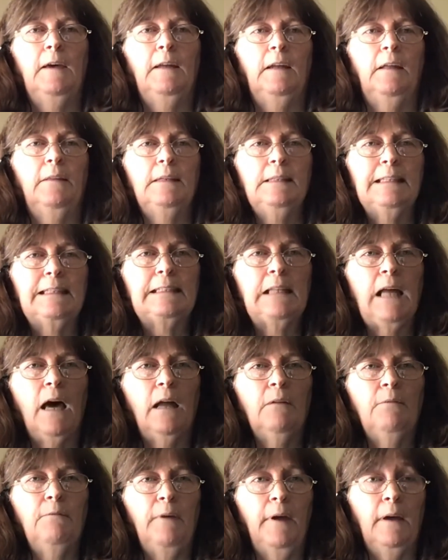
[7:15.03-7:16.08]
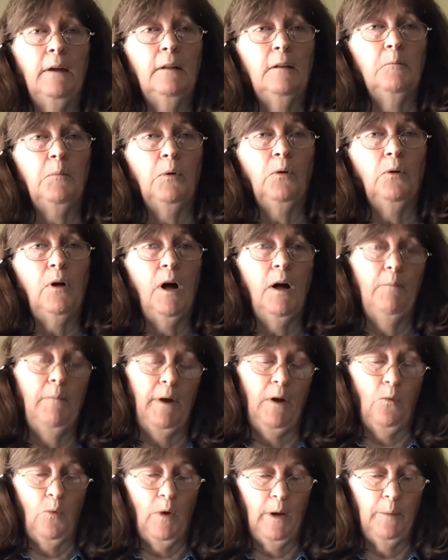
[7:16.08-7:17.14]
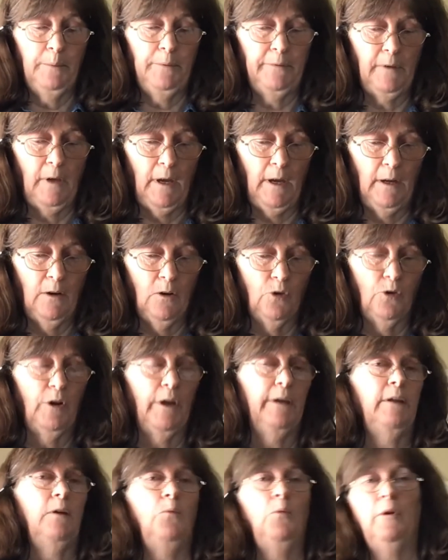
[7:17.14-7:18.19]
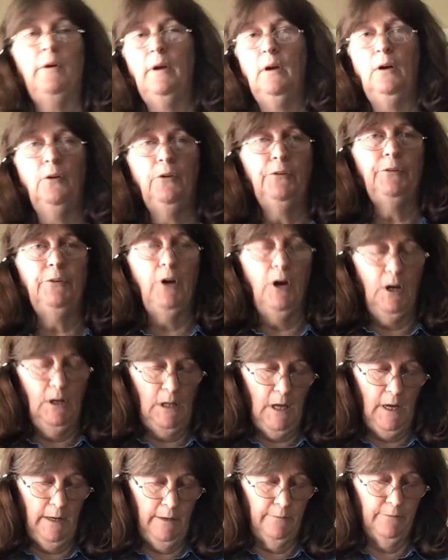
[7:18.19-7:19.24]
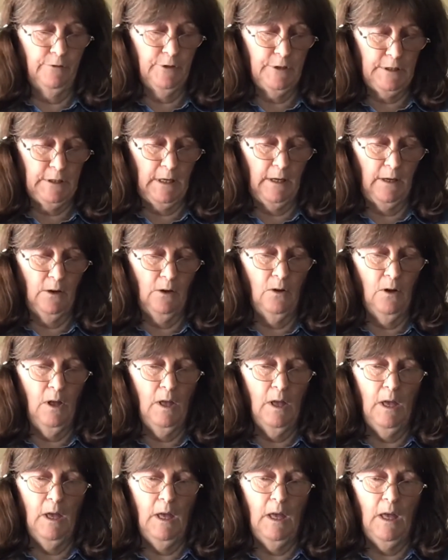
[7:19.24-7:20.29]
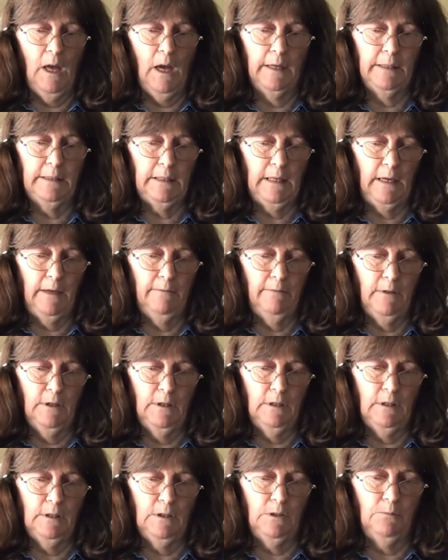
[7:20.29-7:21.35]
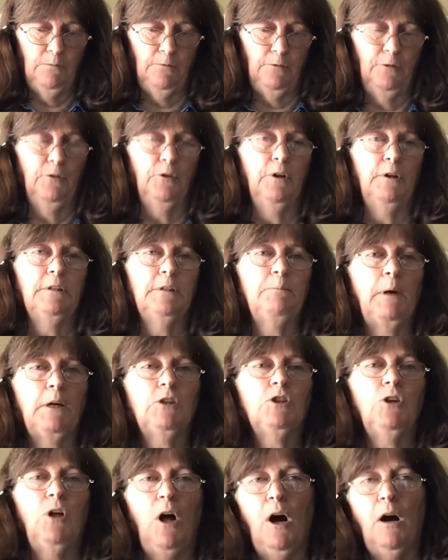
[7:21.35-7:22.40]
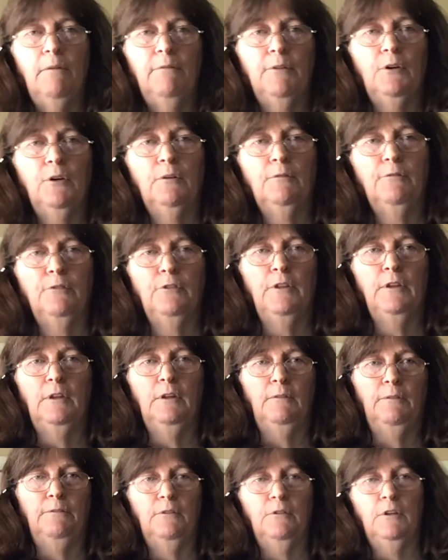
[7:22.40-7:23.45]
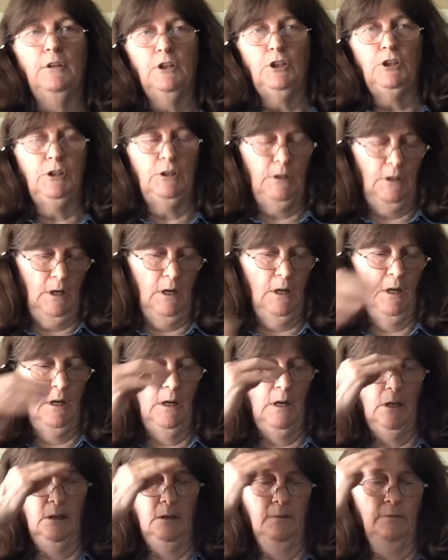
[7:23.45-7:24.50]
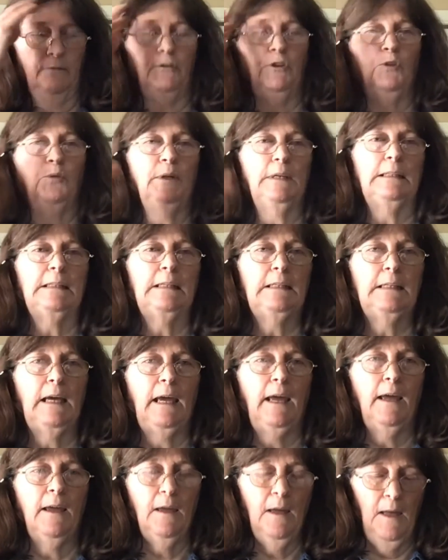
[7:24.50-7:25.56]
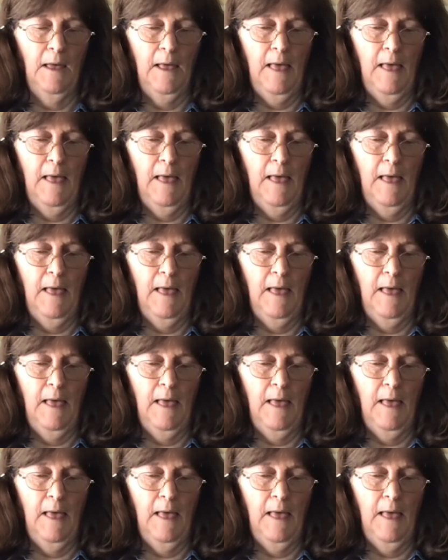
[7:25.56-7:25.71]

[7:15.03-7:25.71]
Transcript: Now this is not available on my website or anywhere else online for sale. I saved this for a special offer for this viewing today.